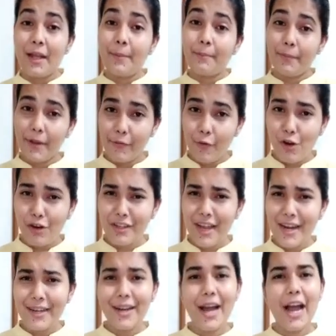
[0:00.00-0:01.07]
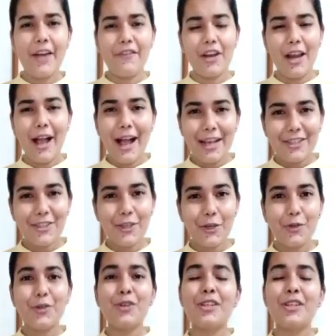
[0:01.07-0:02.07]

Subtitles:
Before that, I will ask you